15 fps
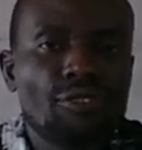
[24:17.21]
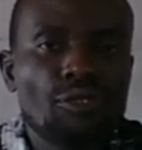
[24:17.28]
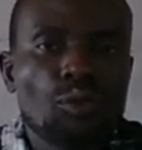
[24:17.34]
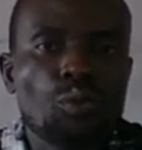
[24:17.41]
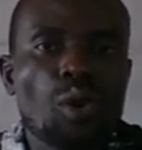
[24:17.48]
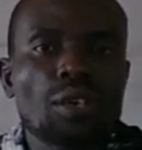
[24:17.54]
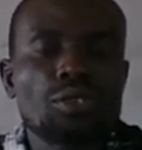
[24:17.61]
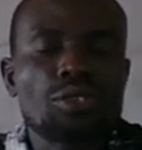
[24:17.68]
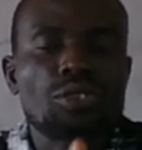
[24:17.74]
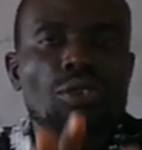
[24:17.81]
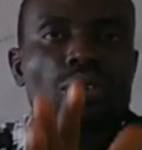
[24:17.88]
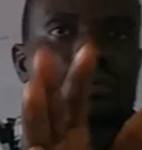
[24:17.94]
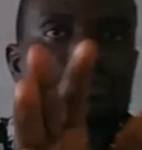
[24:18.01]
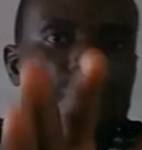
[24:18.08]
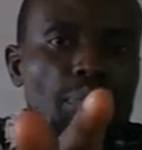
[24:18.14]
work
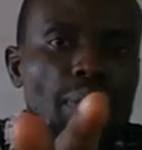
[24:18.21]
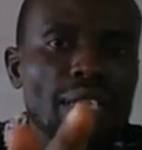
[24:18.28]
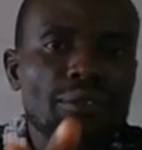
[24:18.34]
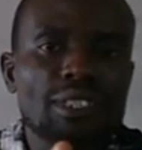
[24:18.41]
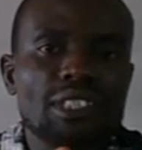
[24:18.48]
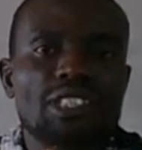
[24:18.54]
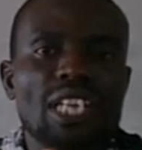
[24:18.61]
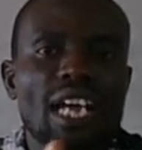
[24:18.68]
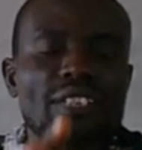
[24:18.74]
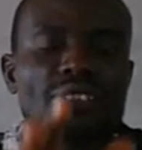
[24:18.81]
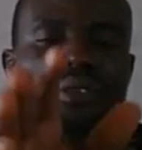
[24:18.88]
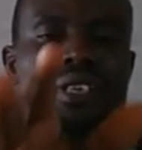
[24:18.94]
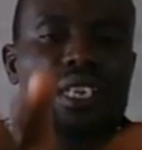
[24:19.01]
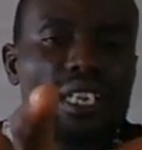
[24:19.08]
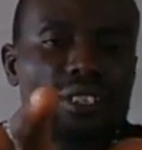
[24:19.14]
done per unit charge on
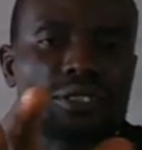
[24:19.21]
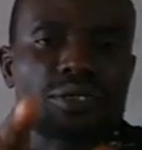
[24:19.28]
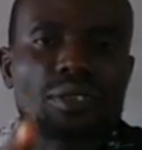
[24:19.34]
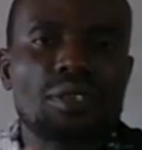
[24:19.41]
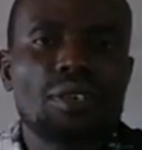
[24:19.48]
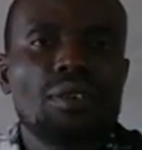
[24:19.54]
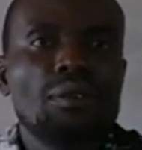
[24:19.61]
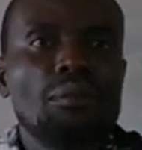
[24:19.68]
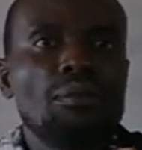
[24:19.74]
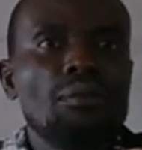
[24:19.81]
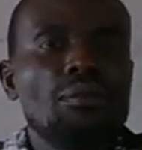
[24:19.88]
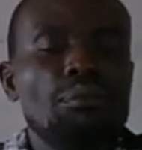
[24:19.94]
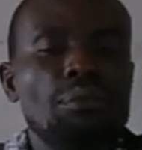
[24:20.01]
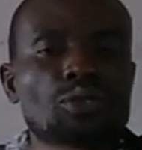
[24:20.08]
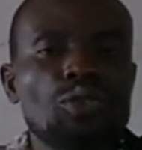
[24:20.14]
electron
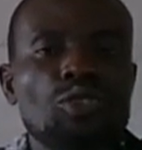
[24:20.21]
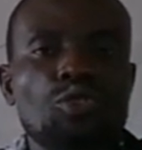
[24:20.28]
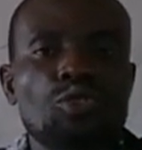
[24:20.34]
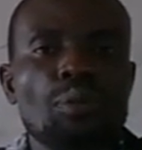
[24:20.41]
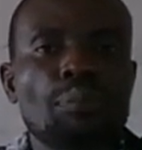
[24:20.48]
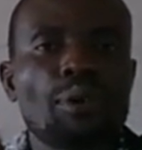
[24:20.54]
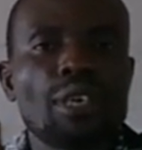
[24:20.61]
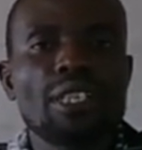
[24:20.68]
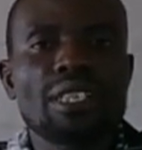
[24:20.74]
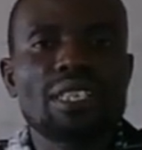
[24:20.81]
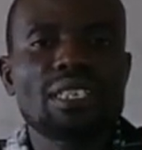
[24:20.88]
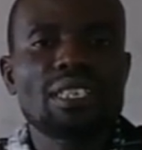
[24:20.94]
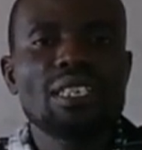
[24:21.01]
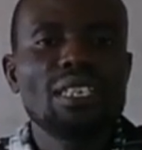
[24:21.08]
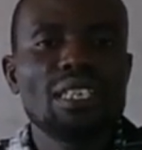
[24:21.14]
between 2 points
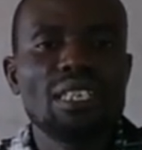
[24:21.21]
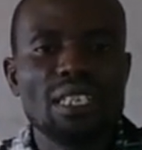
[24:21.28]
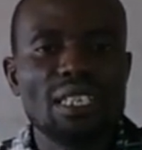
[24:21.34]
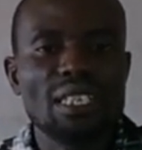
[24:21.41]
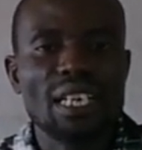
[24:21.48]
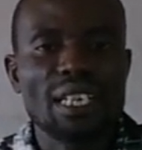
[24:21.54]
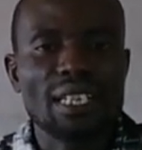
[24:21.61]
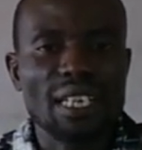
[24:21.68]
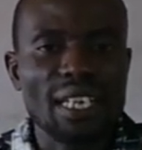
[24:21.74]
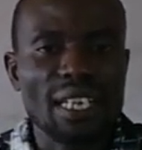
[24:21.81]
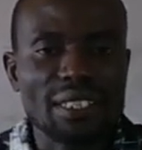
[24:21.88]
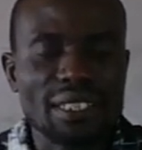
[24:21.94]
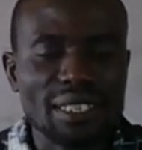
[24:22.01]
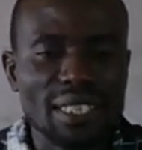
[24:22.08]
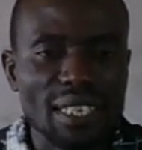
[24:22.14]
in the
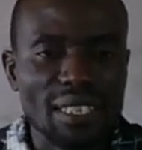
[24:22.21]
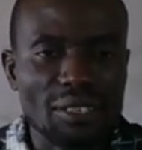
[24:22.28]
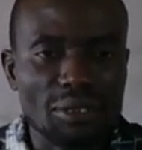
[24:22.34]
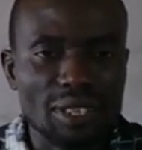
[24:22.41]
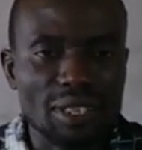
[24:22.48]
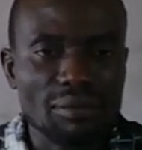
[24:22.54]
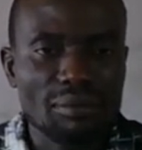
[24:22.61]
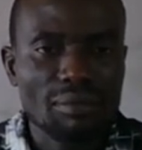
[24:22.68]
electric circuit.